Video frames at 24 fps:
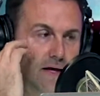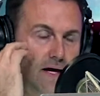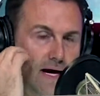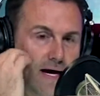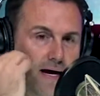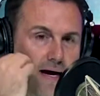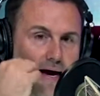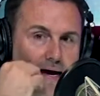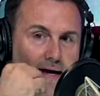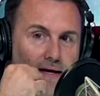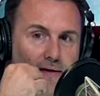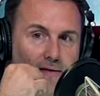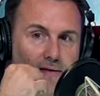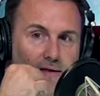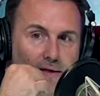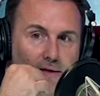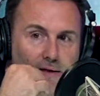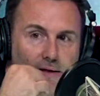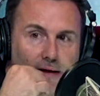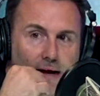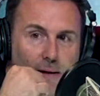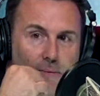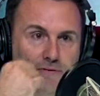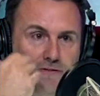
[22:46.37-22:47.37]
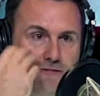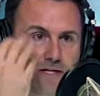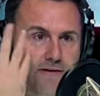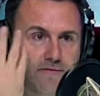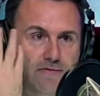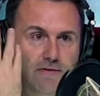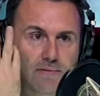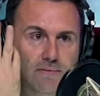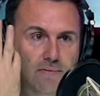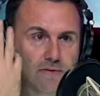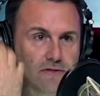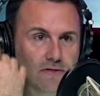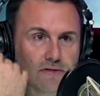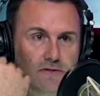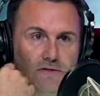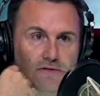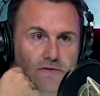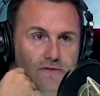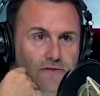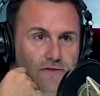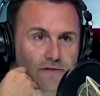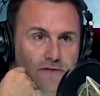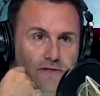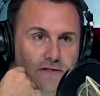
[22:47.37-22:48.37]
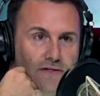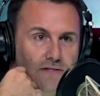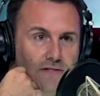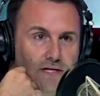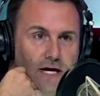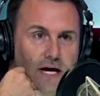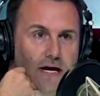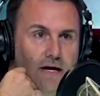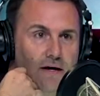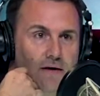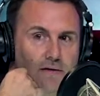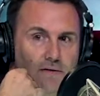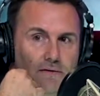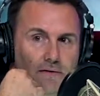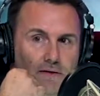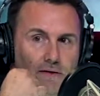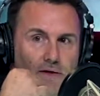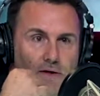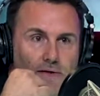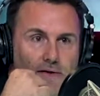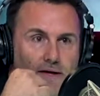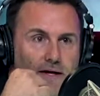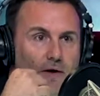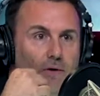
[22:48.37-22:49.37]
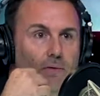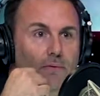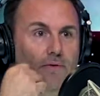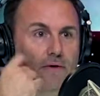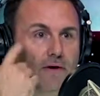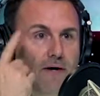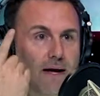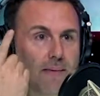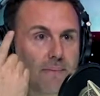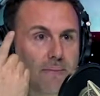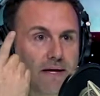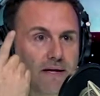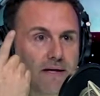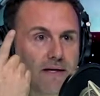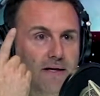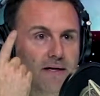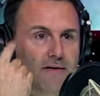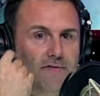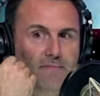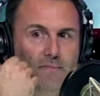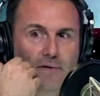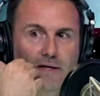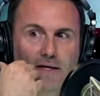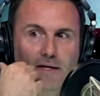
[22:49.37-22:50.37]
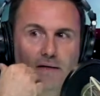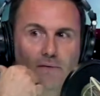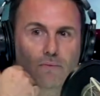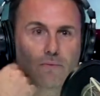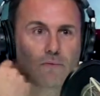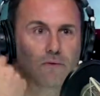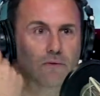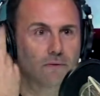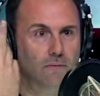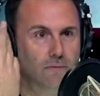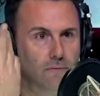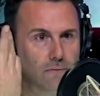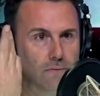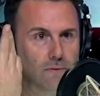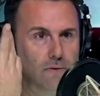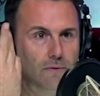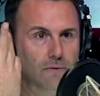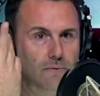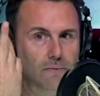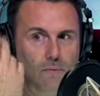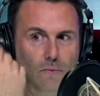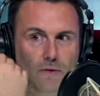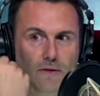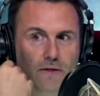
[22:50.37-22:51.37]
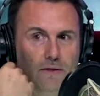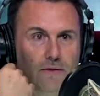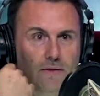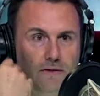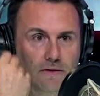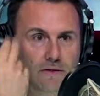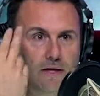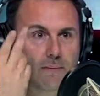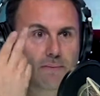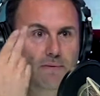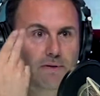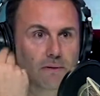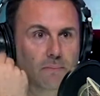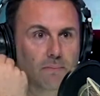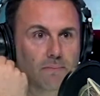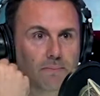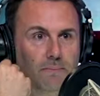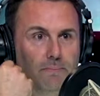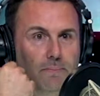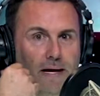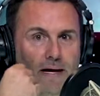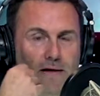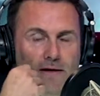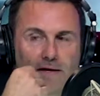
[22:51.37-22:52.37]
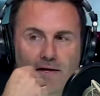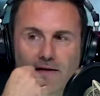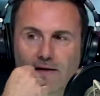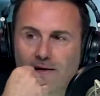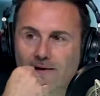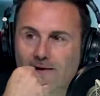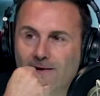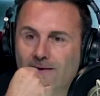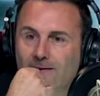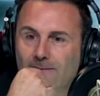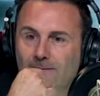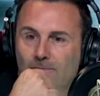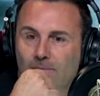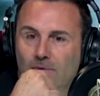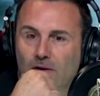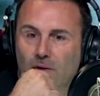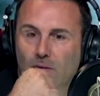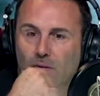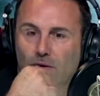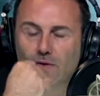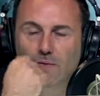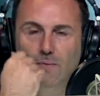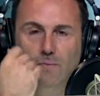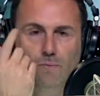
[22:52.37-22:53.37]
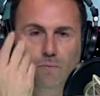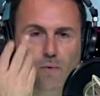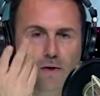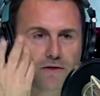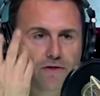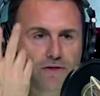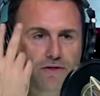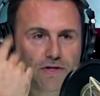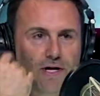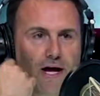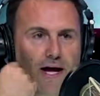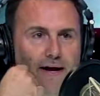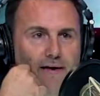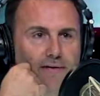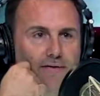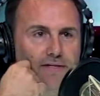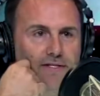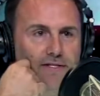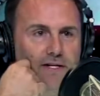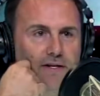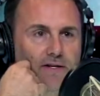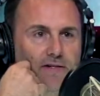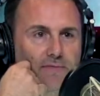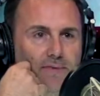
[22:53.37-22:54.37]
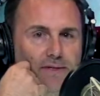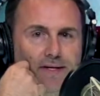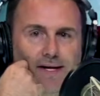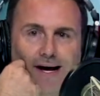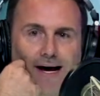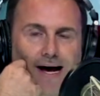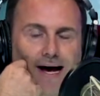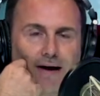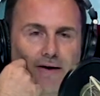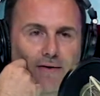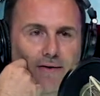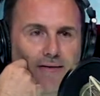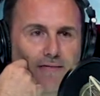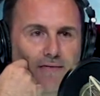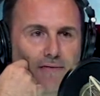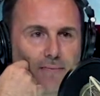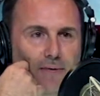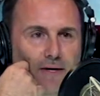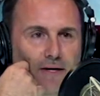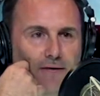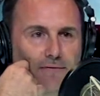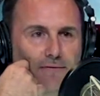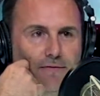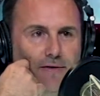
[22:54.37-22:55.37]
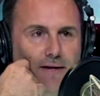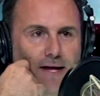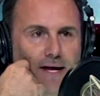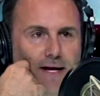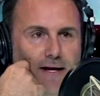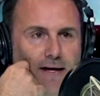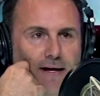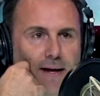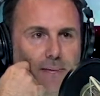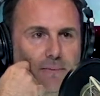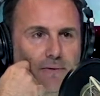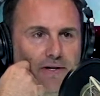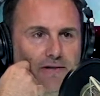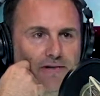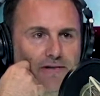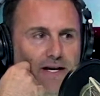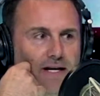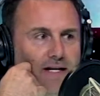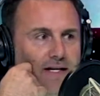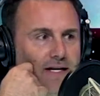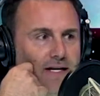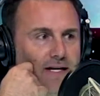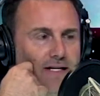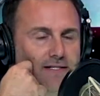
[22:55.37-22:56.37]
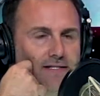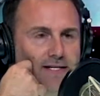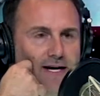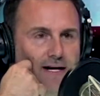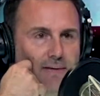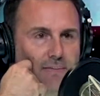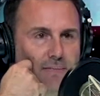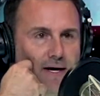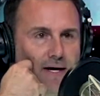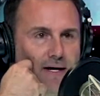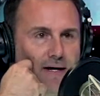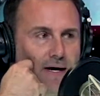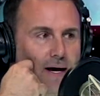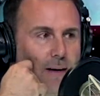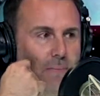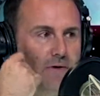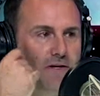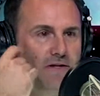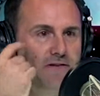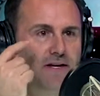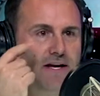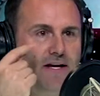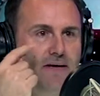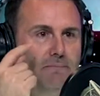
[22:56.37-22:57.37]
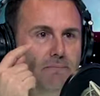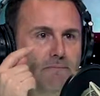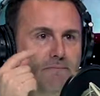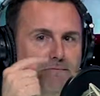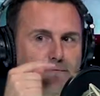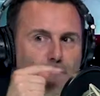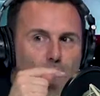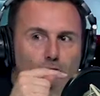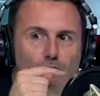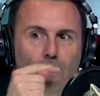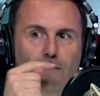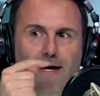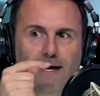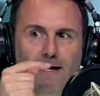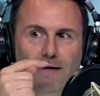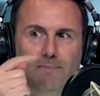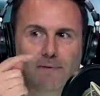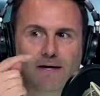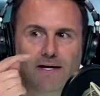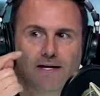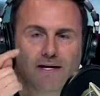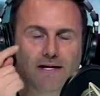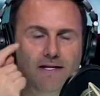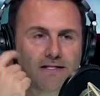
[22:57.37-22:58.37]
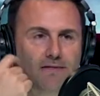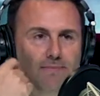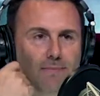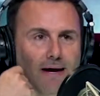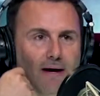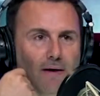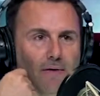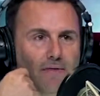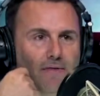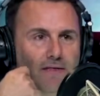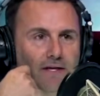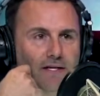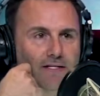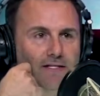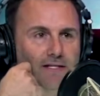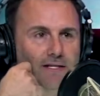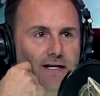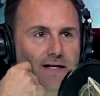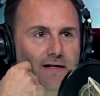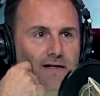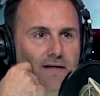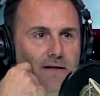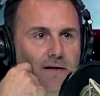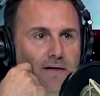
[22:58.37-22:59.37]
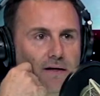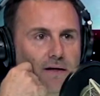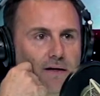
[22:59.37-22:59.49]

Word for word: I I, I was giving them a solution to scale. You know, they don't they're not making enough money. Well, well, what do you, tell me about it? Well, why don't you hire a salesman? I don't have the money for that. I'm going to take kids out of my I'm going to take food out of my kids' mouth. They said.